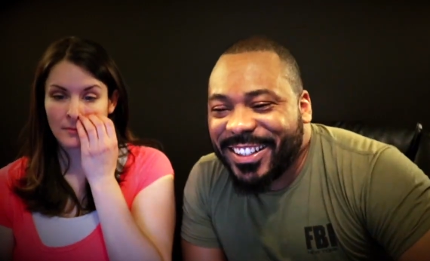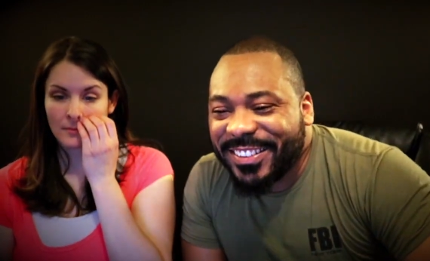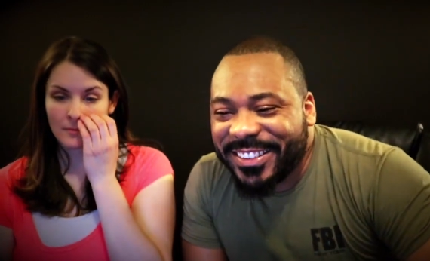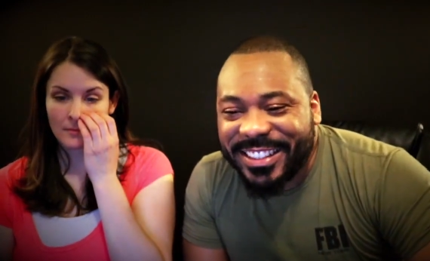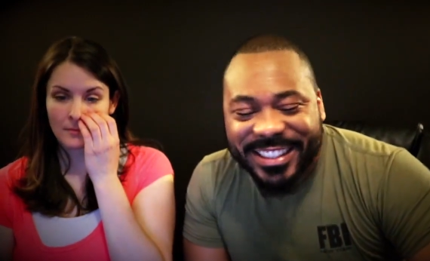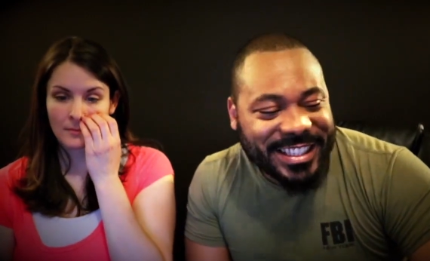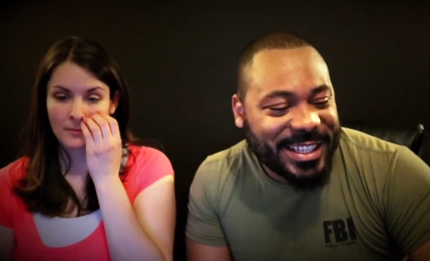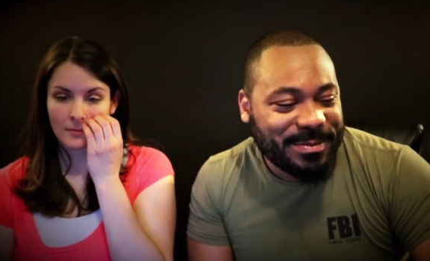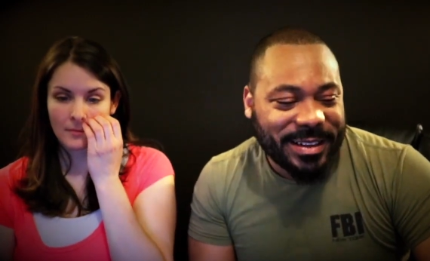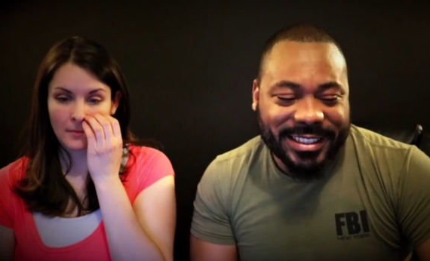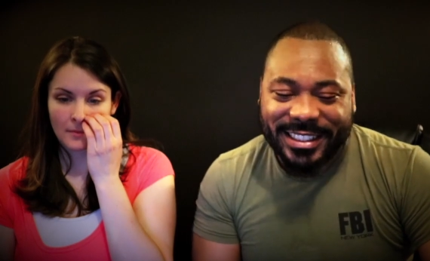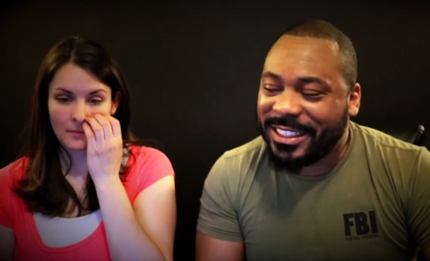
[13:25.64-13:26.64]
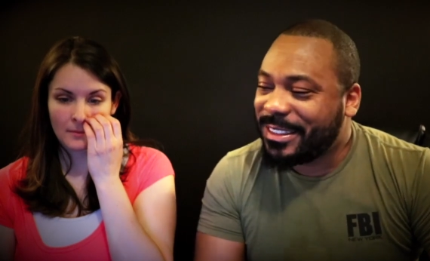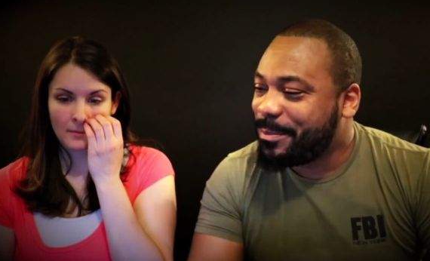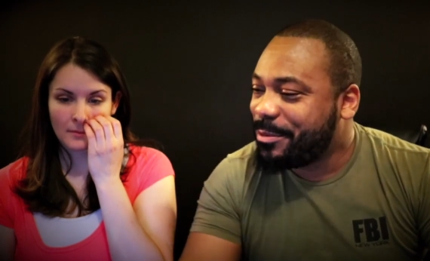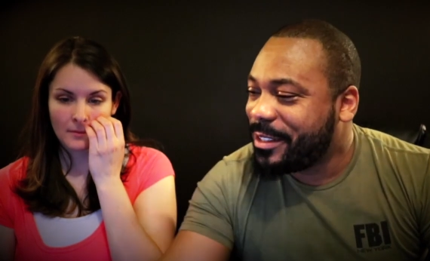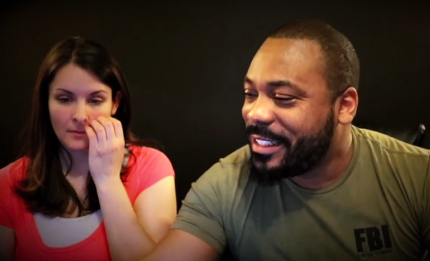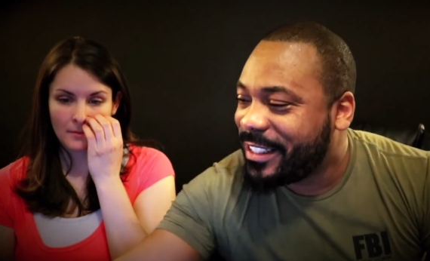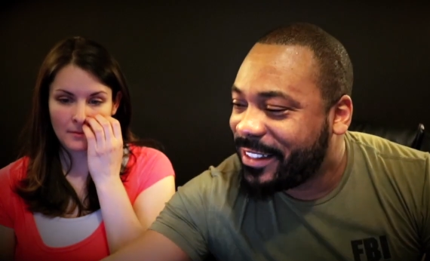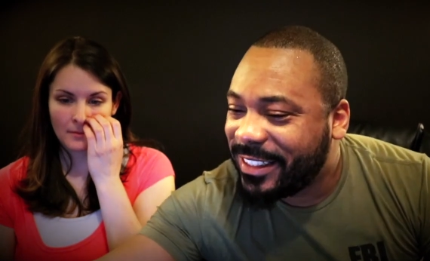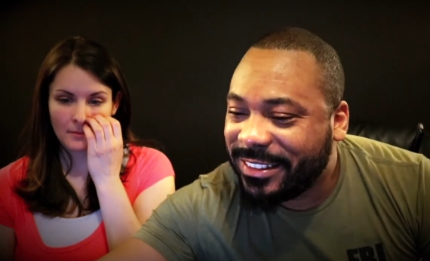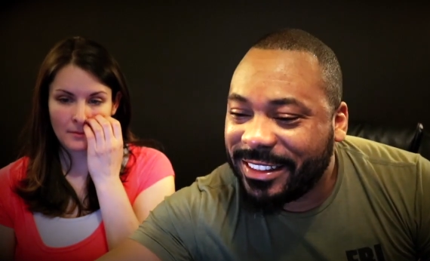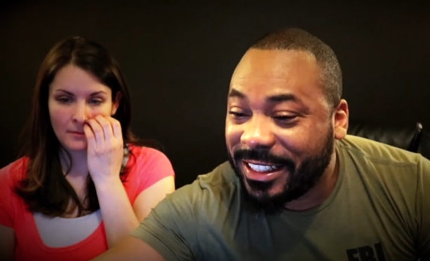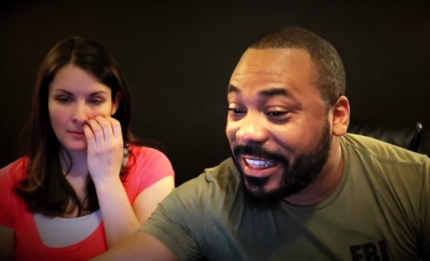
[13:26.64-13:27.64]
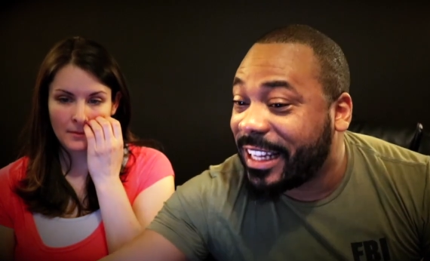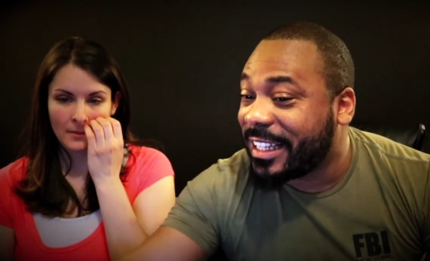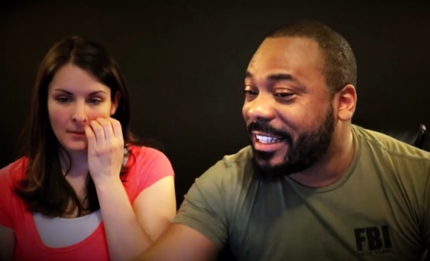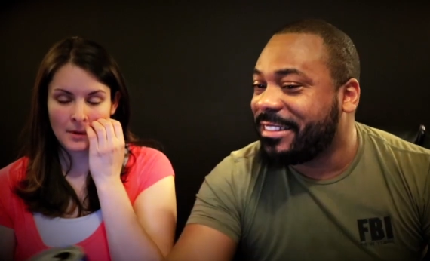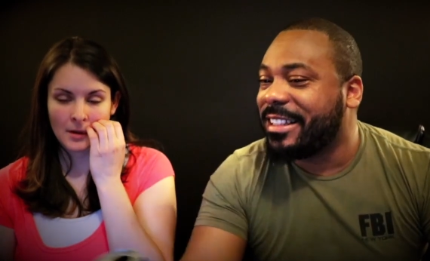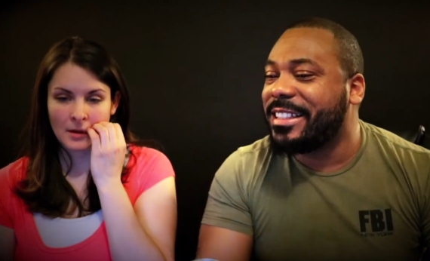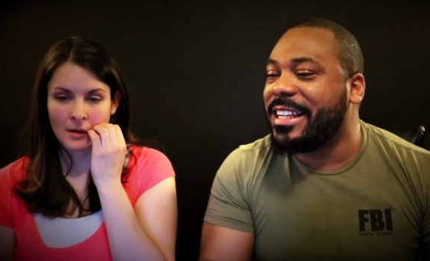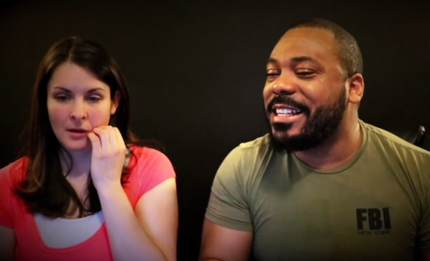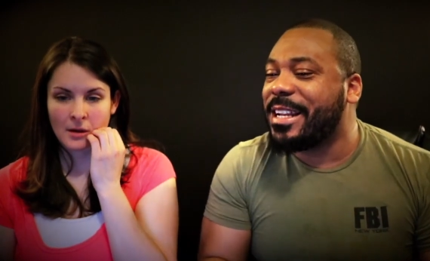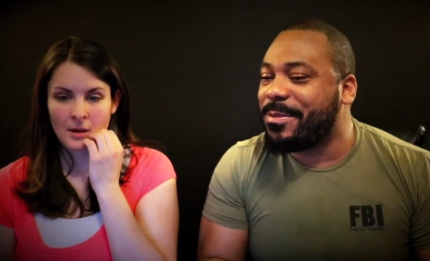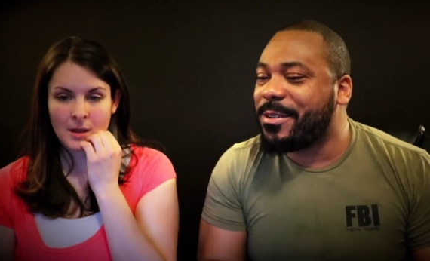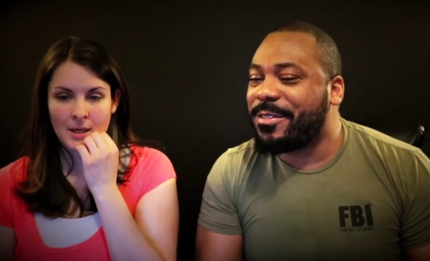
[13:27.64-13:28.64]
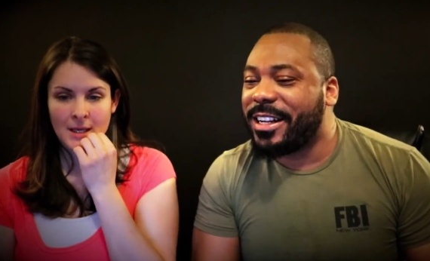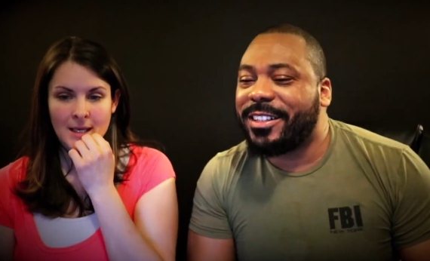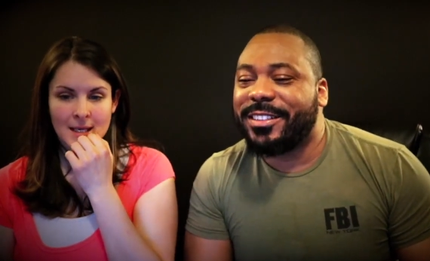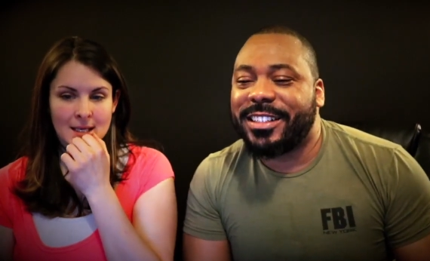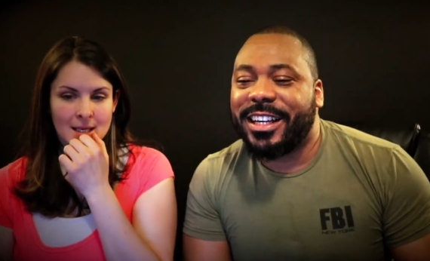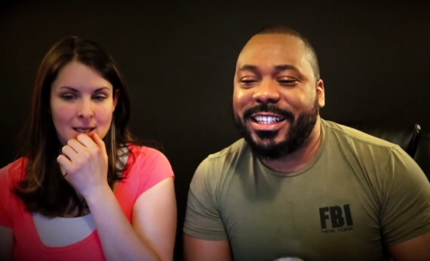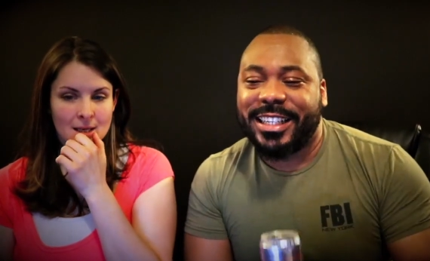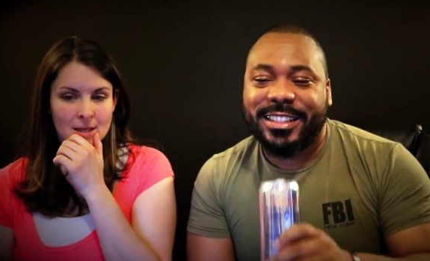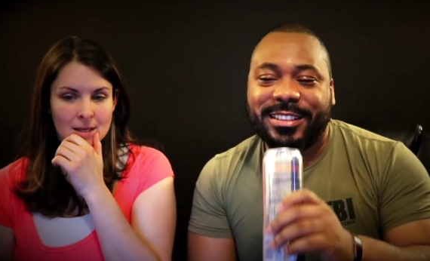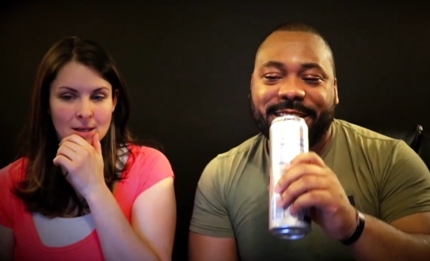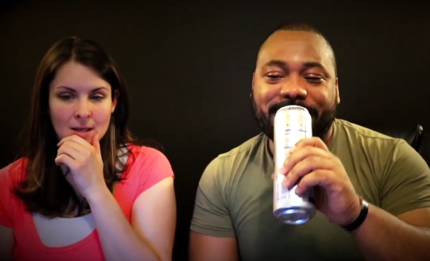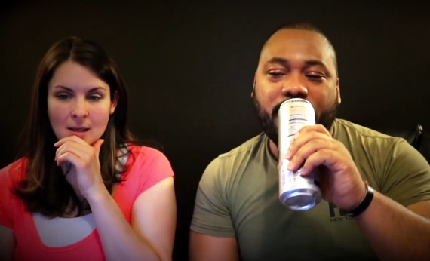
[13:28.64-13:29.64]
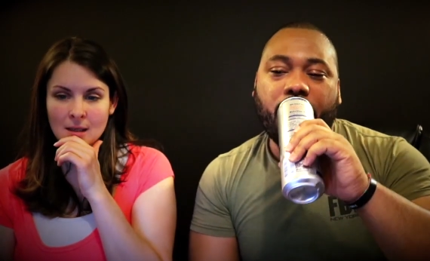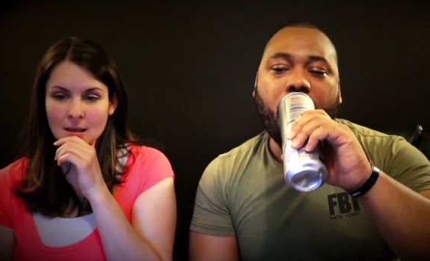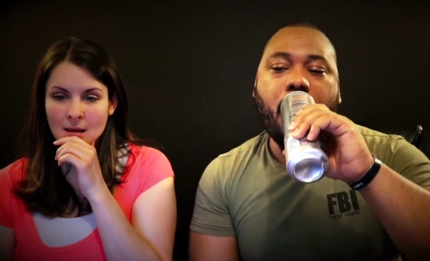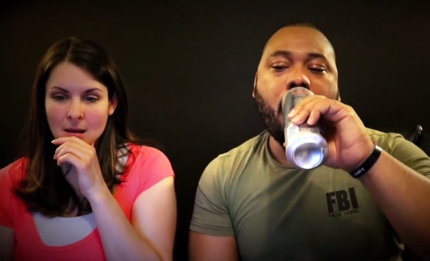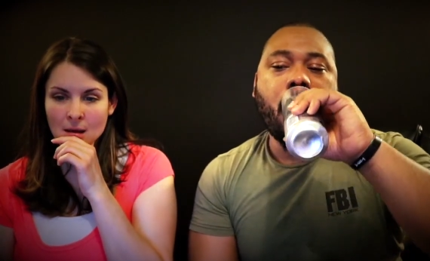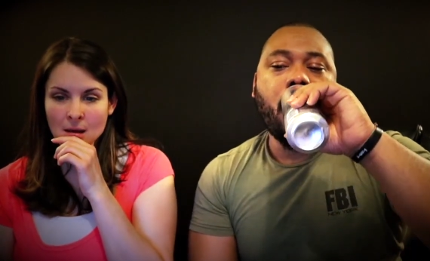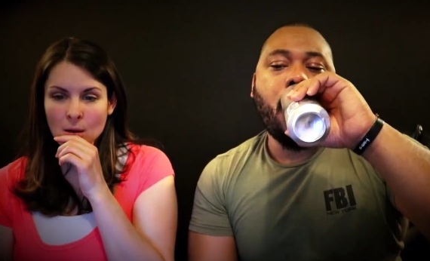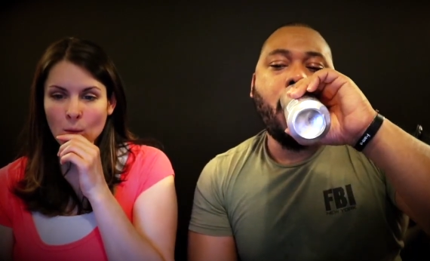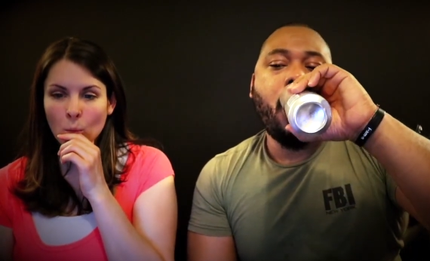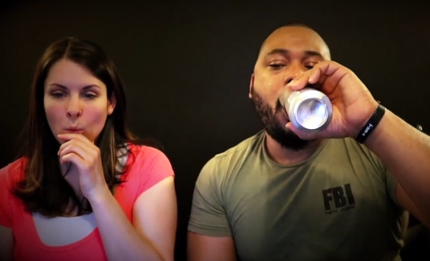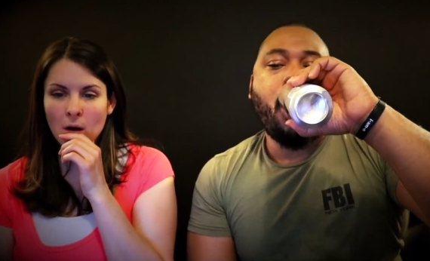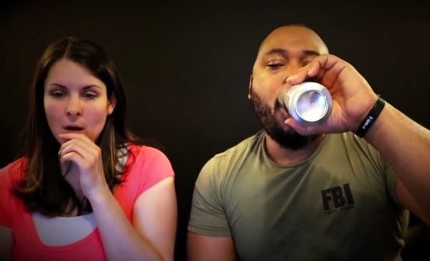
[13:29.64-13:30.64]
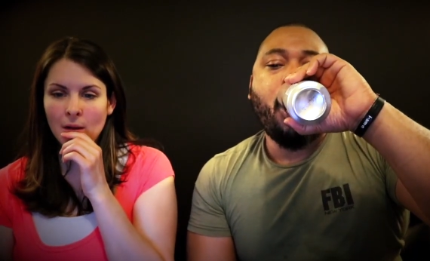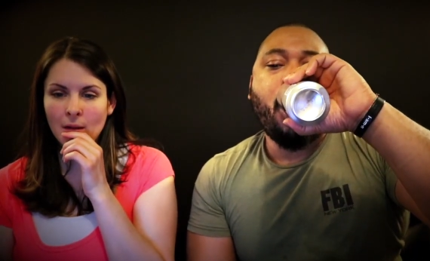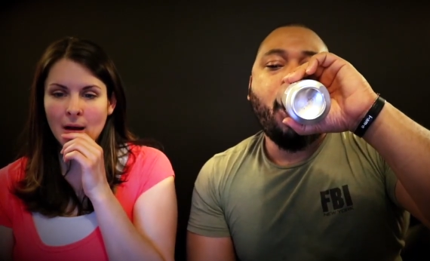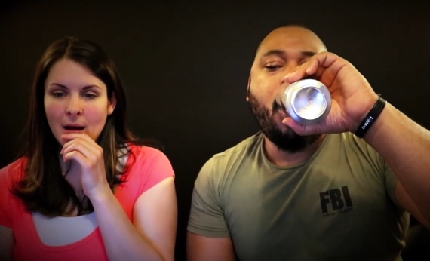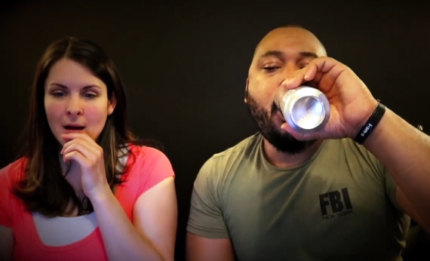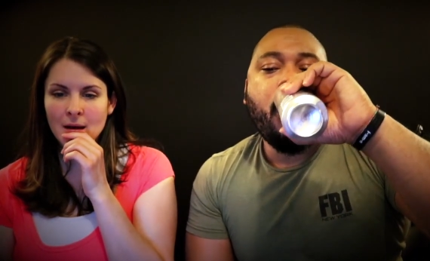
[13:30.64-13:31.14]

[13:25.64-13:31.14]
Speaker 1: what do you think about that? That's a pretty crazy. Like I said, they named the record "God Hates Us All."
Speaker 2: Well,